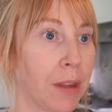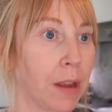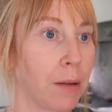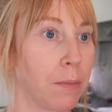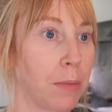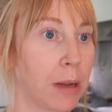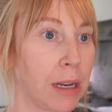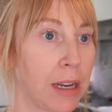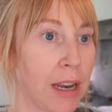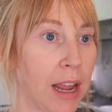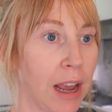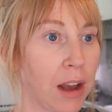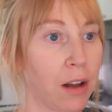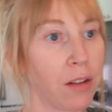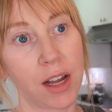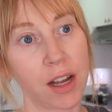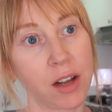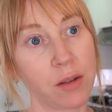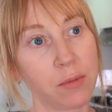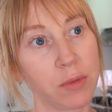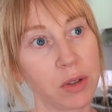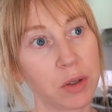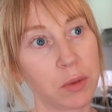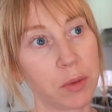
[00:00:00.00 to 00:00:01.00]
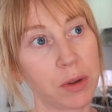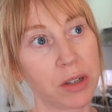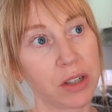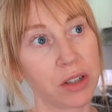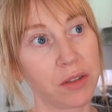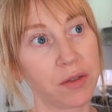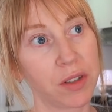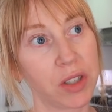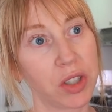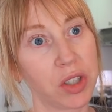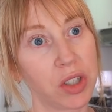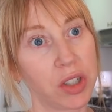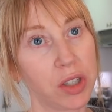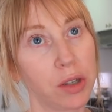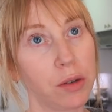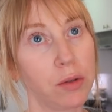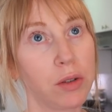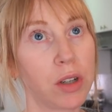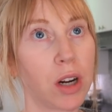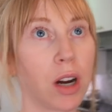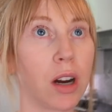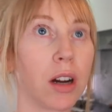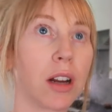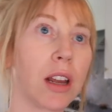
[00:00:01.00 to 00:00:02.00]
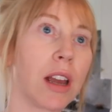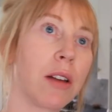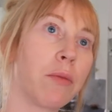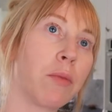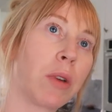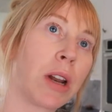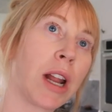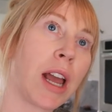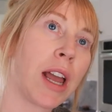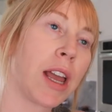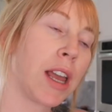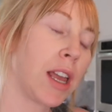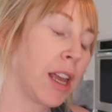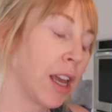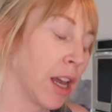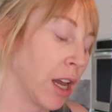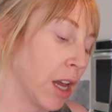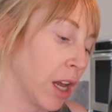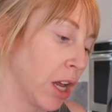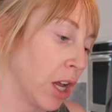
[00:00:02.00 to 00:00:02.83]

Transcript: But now I almost wonder if it's too dark. And when I